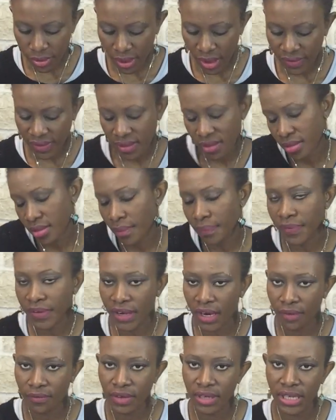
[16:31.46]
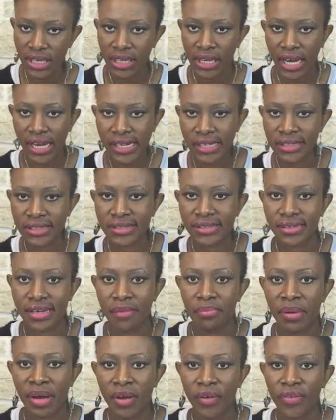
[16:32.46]
that's something I really liked
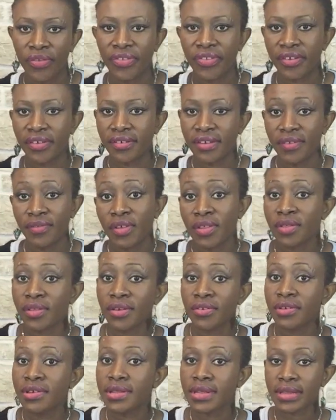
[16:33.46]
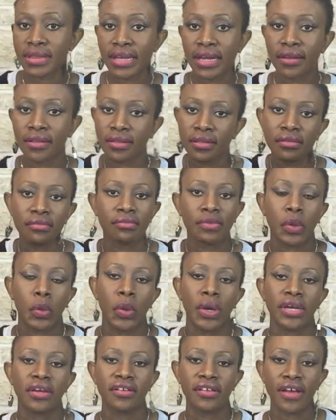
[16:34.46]
about the TV series, is that it's
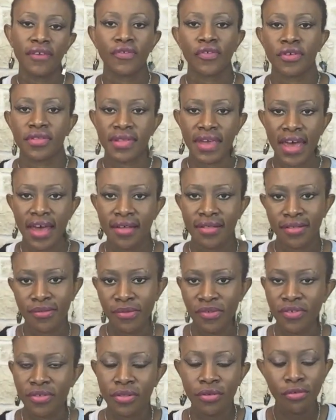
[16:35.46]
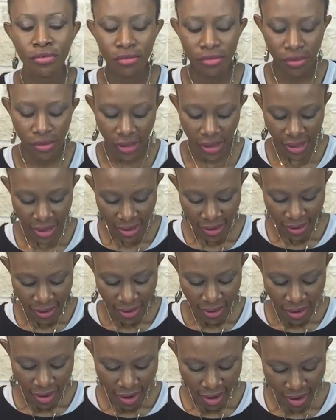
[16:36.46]
quite a diverse cast, which is cool.
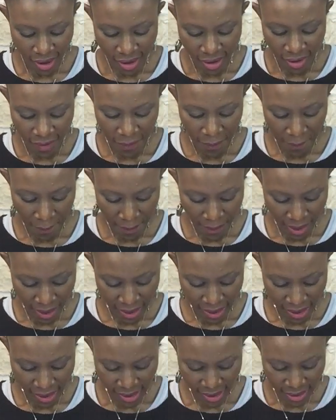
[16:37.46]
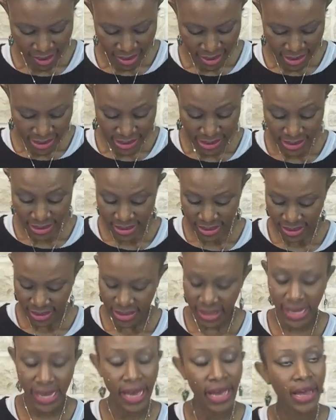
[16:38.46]
And
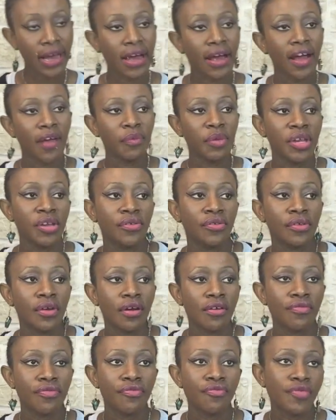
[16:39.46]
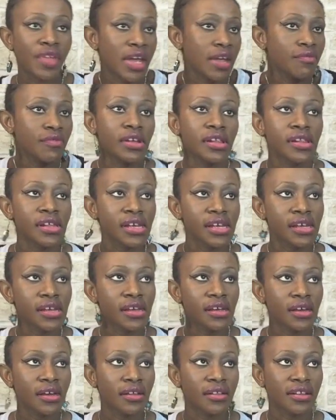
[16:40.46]
yeah, I mean, the
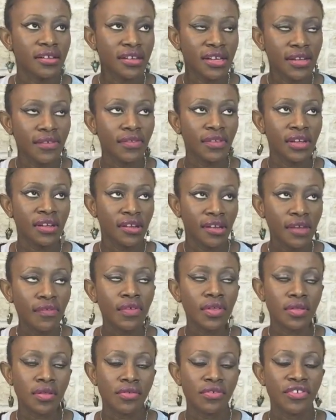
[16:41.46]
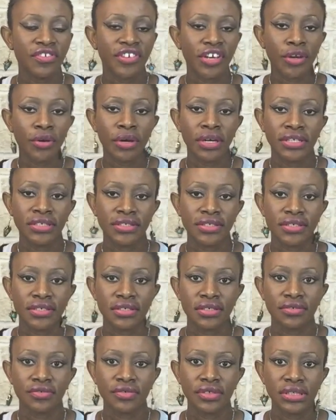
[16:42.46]
TV series
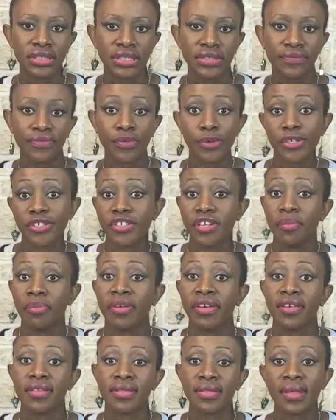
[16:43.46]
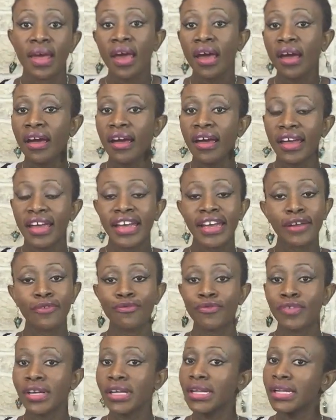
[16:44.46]
Shadowhunters is really fortunate because
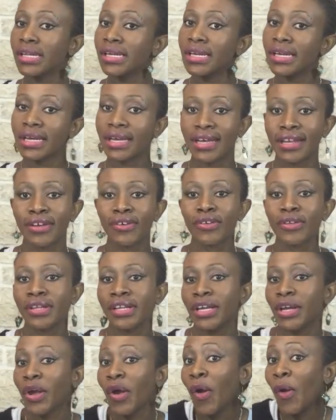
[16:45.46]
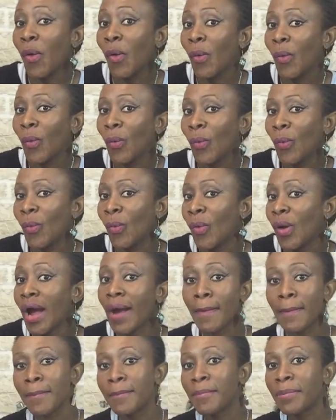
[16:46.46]
it really can only go up
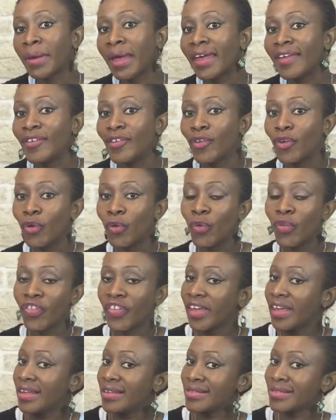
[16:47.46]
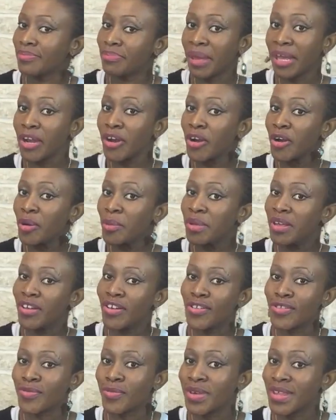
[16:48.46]
and do things better,
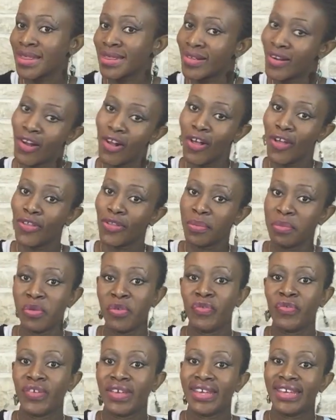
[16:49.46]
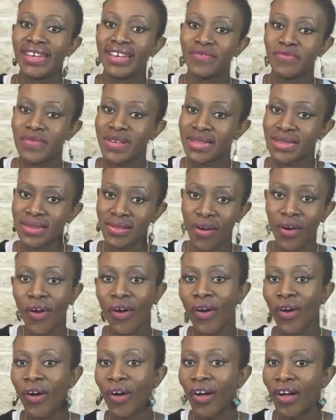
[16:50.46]
because we saw the movie and we
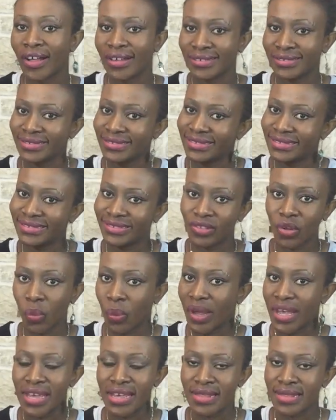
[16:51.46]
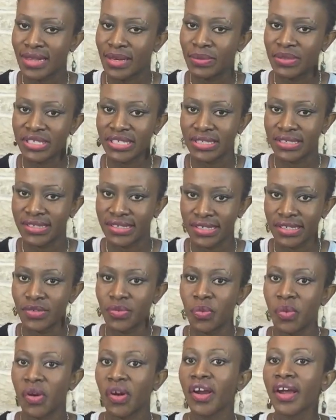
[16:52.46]
saw the ways in which it
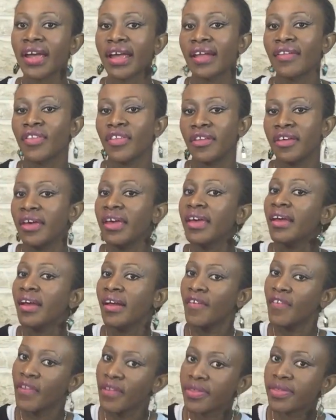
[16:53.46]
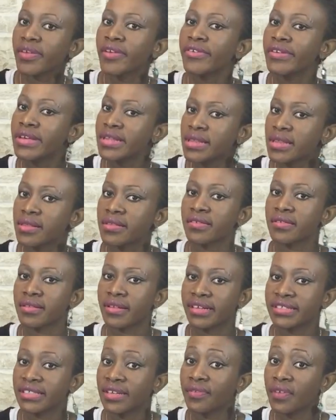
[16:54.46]
didn't work, and the series is just
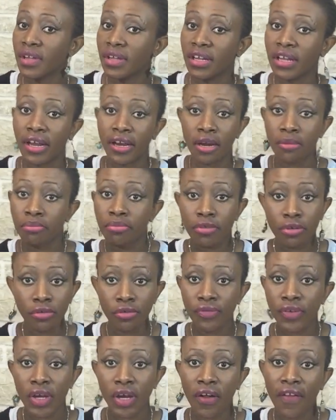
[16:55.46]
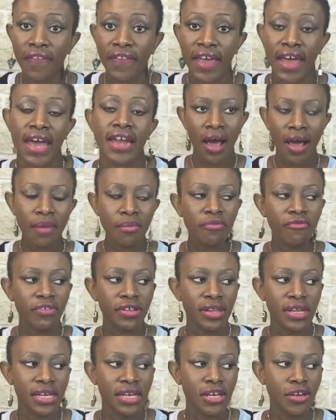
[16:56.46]
like definitely like improving on that. I'm
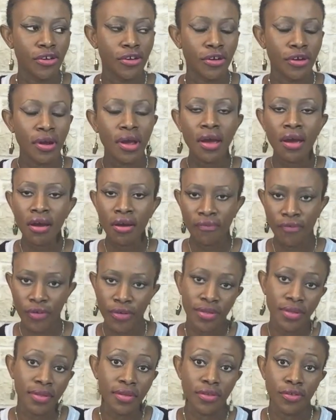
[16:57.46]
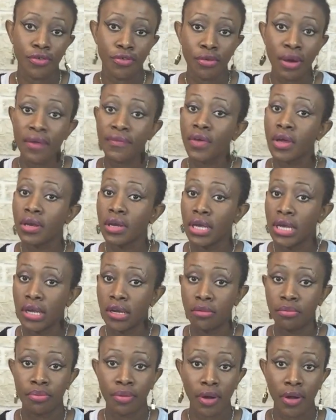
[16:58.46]
really eager for season 2. I've gone ahead
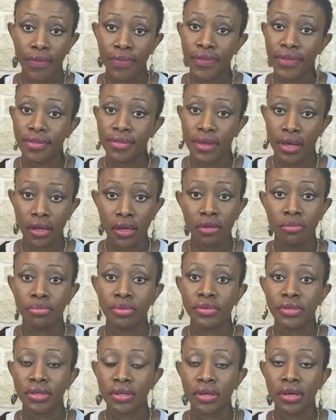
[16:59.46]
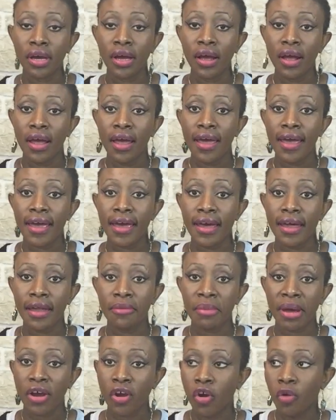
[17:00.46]
and bought the second book,
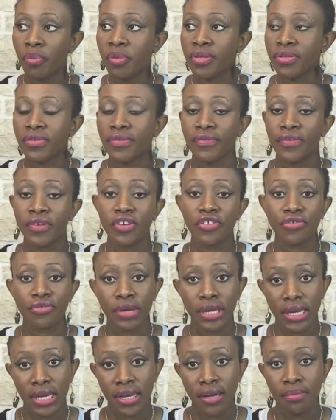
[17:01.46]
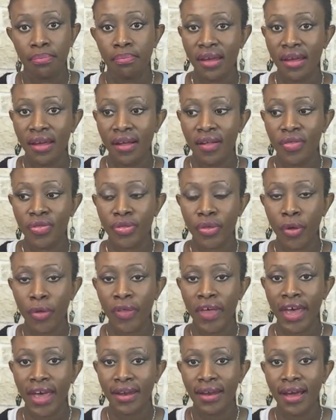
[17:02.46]
and my hope is to finish reading it so
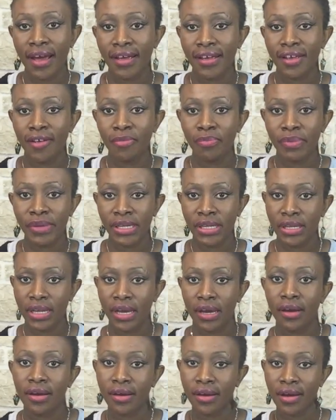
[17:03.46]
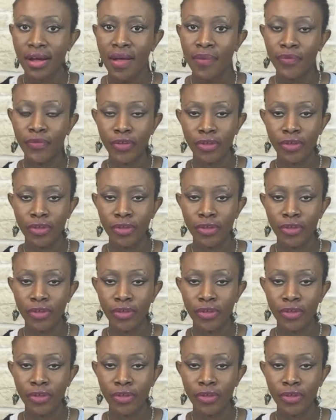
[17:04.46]
that I can be like up to